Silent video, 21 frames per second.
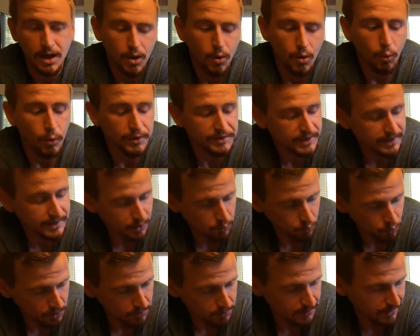One thing I
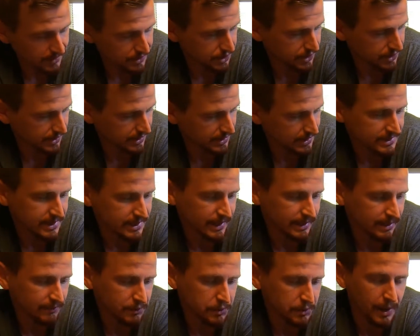will mention is that
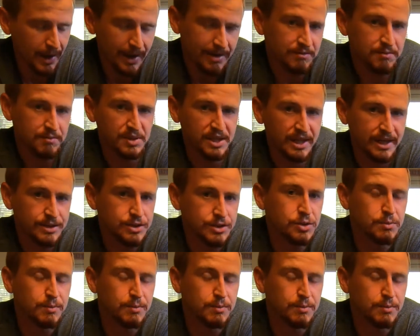if you have plants, you